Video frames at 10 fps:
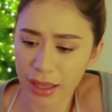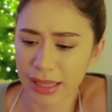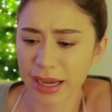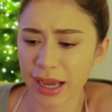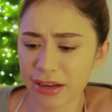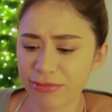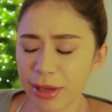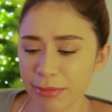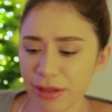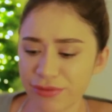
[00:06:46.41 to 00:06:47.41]
that kind of
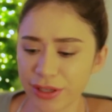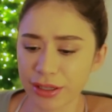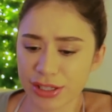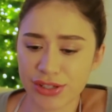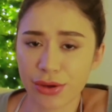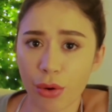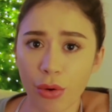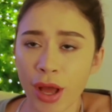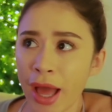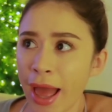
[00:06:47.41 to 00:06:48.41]
made me feel
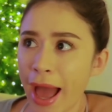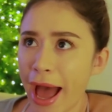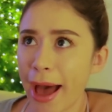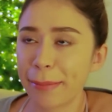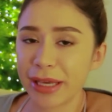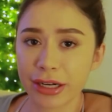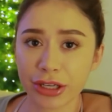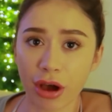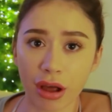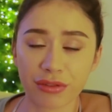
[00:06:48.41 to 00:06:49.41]
so happy
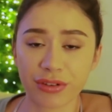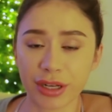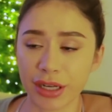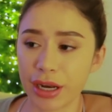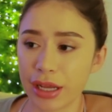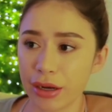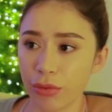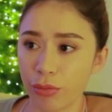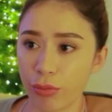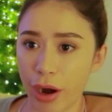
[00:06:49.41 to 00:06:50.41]
and confident
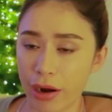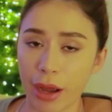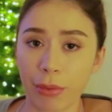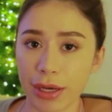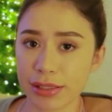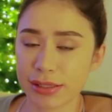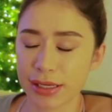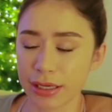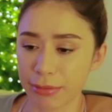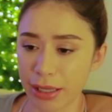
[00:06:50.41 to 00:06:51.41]
in where I was
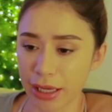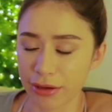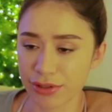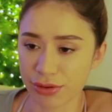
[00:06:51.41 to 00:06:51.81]
in my life.